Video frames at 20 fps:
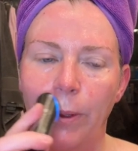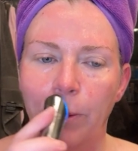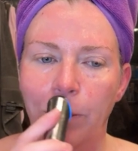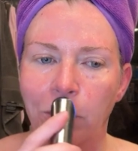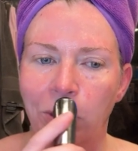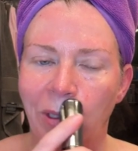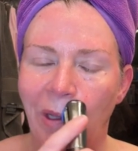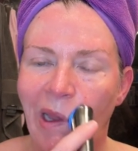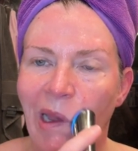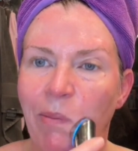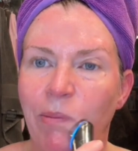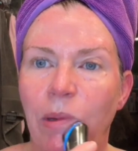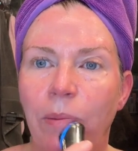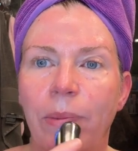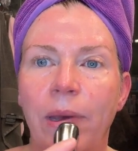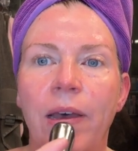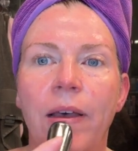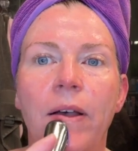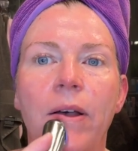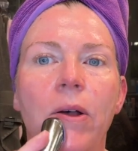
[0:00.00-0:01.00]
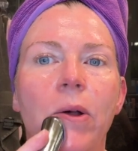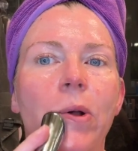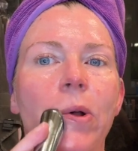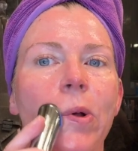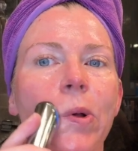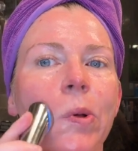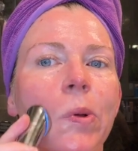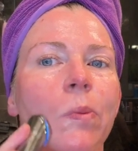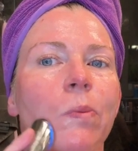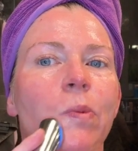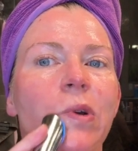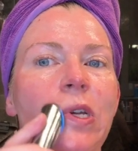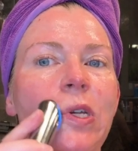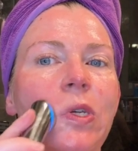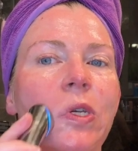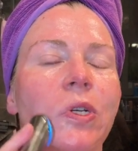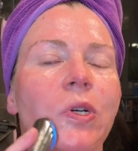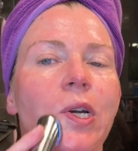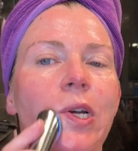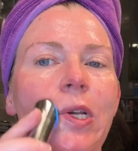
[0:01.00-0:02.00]
It's the Emepelle
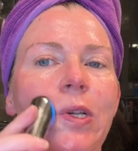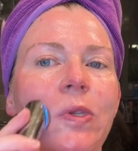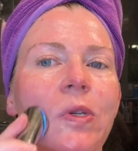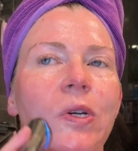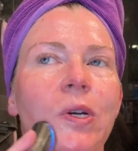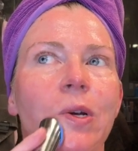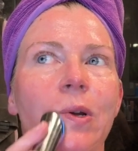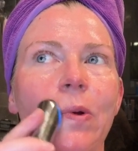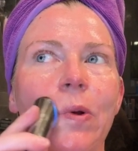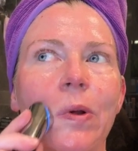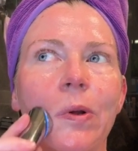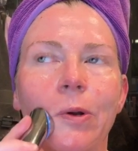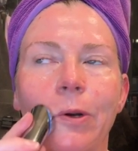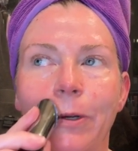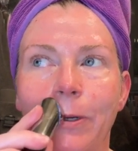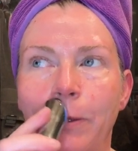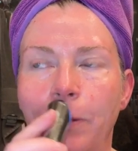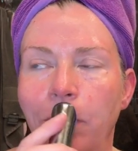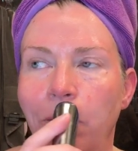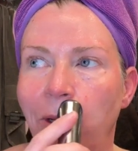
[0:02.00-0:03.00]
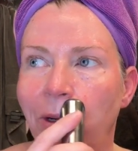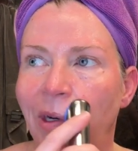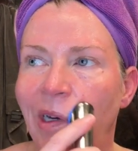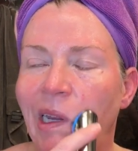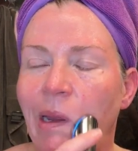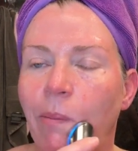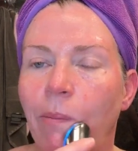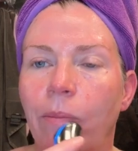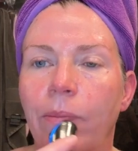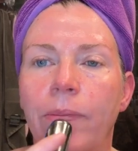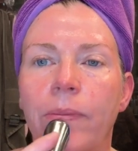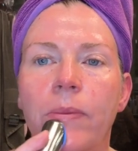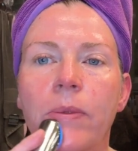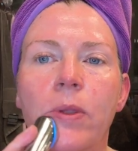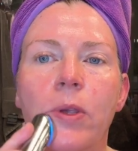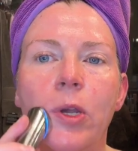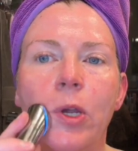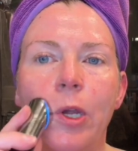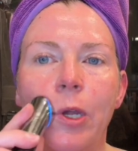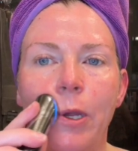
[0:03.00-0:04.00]
moisturizer or cream.
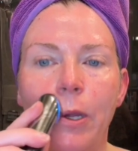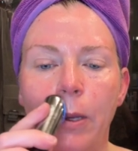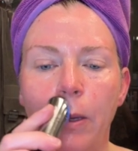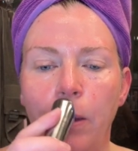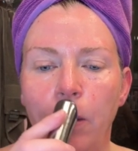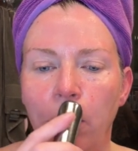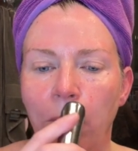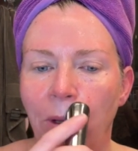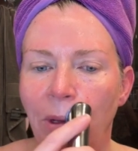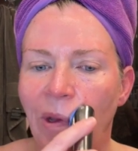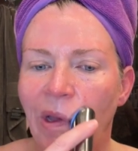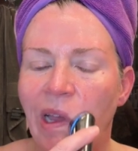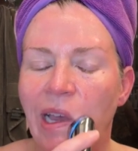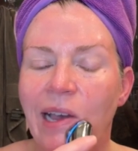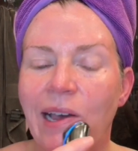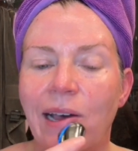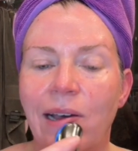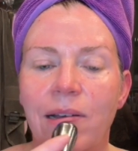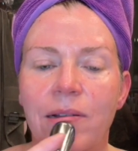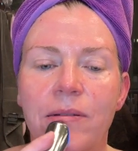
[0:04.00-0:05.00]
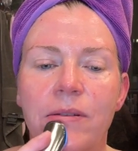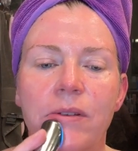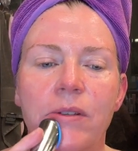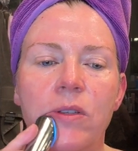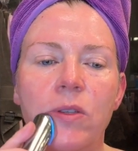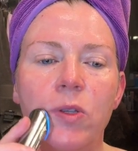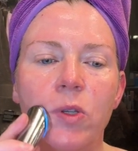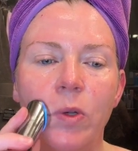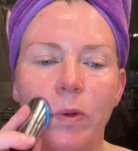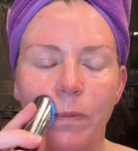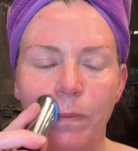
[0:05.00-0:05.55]
Has